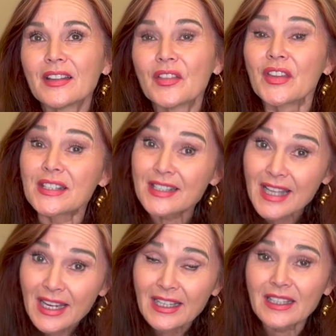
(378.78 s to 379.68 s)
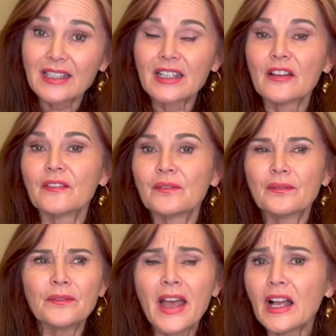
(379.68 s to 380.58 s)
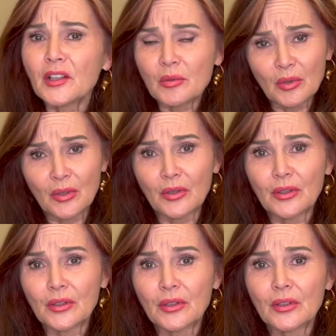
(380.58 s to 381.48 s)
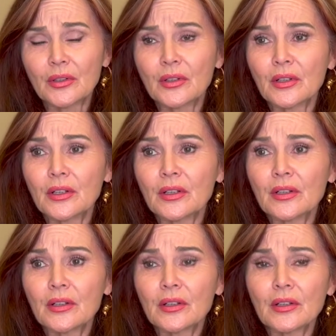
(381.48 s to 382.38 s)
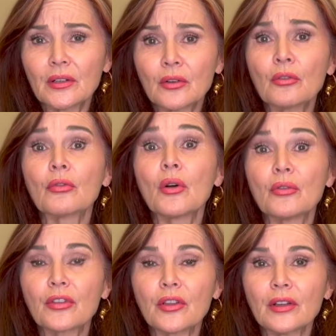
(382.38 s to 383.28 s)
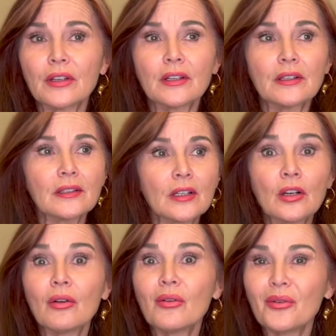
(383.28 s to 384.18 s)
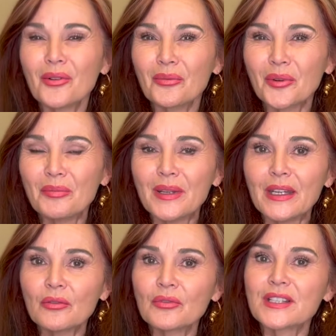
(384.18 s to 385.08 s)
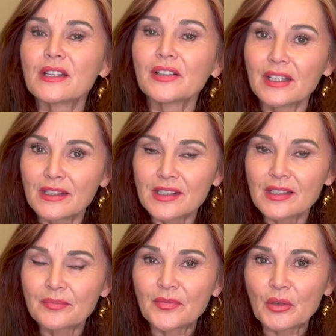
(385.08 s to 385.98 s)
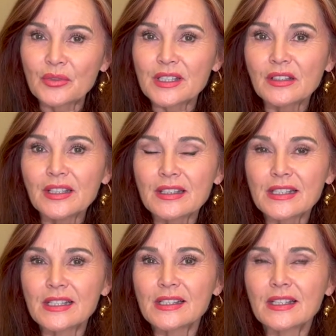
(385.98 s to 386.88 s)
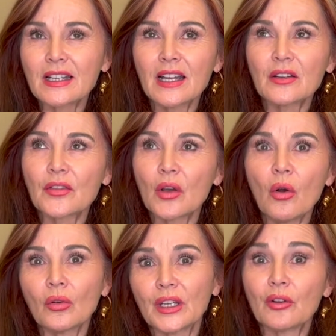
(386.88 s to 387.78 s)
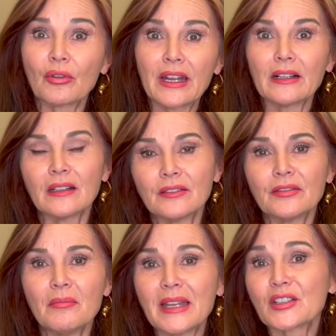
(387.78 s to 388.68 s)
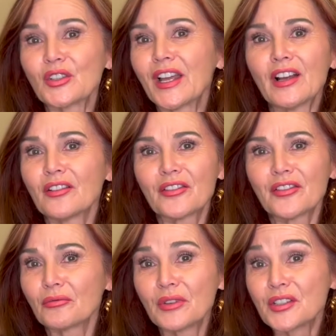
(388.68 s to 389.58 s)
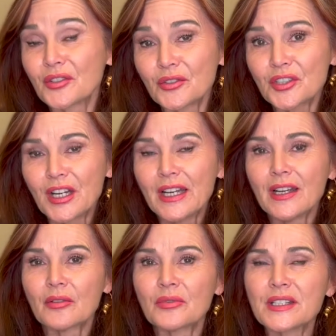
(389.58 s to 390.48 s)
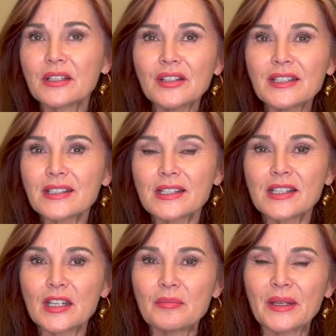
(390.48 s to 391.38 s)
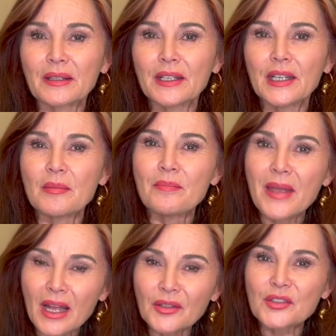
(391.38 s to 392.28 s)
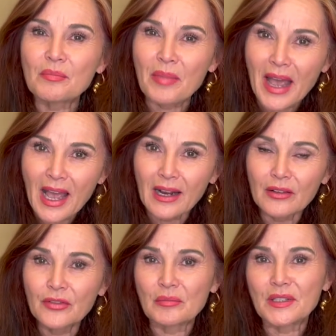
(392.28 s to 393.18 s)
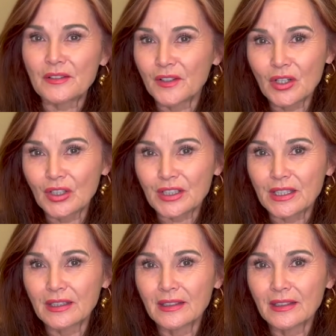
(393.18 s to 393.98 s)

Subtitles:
The second valuable growth goal would be resilience. Resilience is kind of the holy grail of mental health research. Resilience is the ability to bounce back from difficulty.